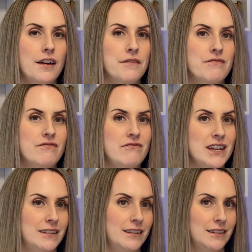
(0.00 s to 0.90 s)

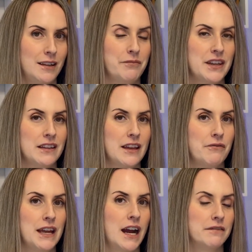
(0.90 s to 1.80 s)
This is something that
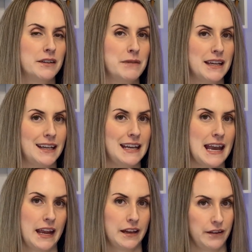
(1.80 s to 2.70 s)
we have to make a
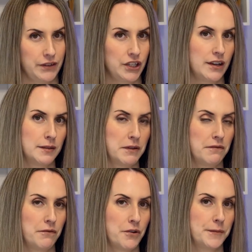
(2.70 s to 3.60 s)
negative adjustment for.